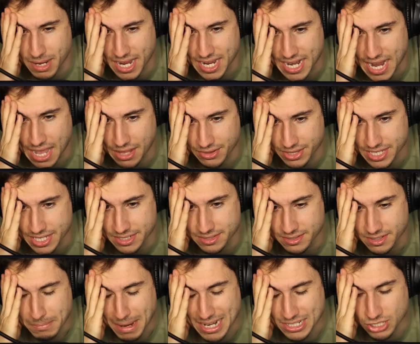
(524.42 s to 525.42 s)
by an
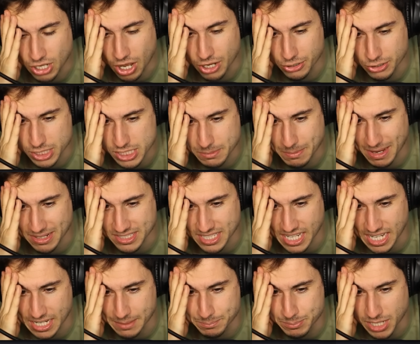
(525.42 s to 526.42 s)
alien? My daughter is about to
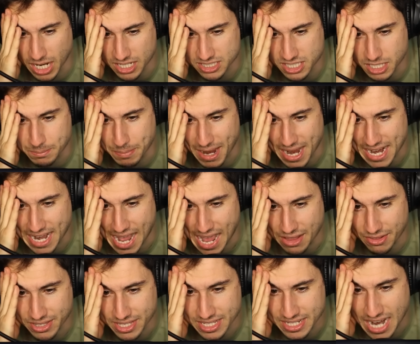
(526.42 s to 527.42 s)
get abducted by an
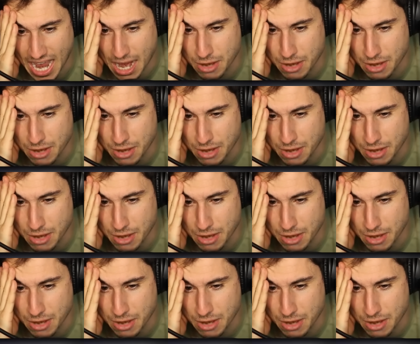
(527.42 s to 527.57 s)
alien.